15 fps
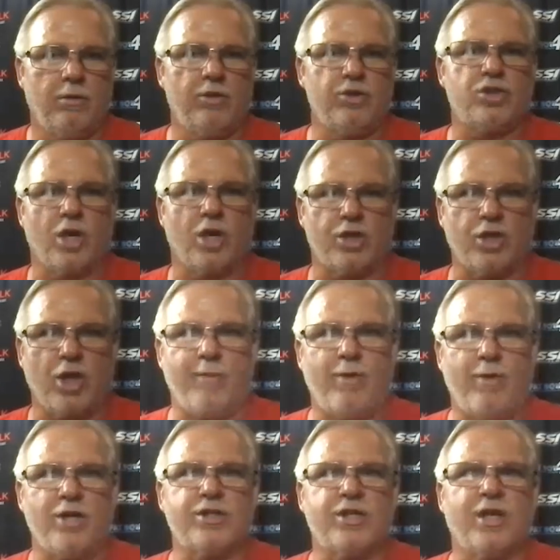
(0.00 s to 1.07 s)
The stock
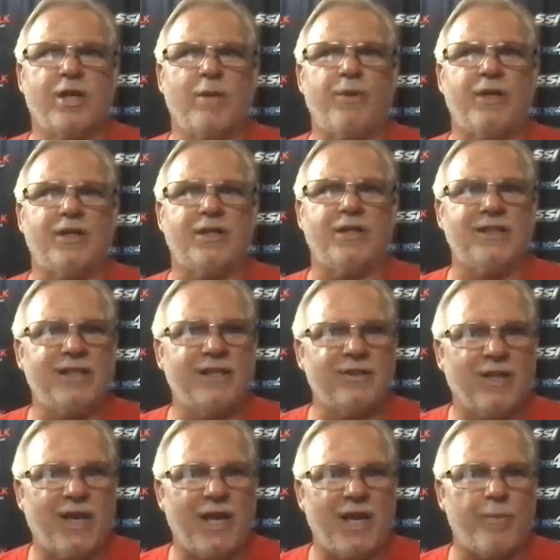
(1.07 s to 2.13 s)
Yamaha is going to be a
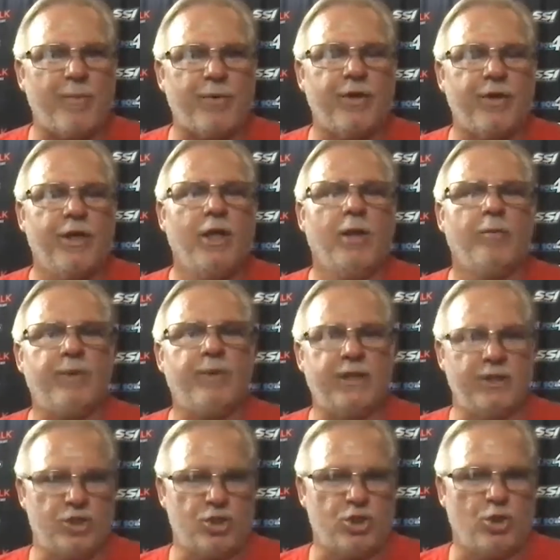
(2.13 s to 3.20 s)
little hampered
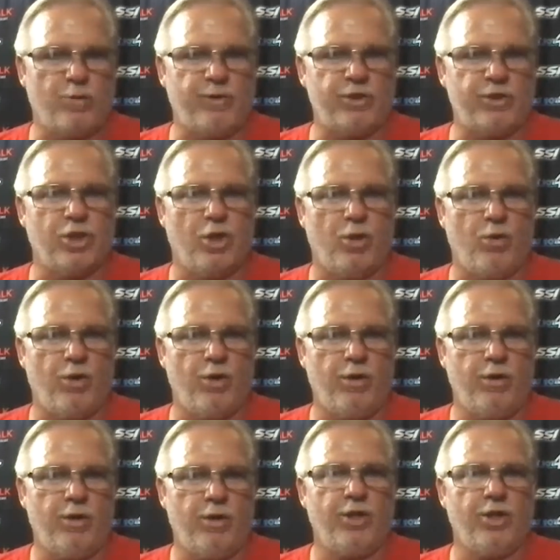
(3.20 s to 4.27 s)
being so much
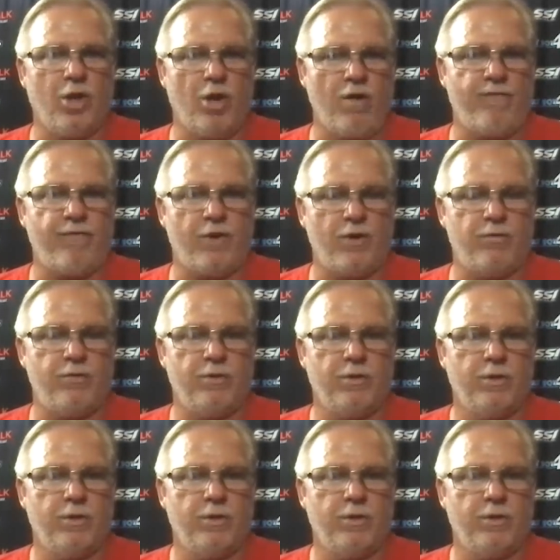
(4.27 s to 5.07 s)
lower in the off-road.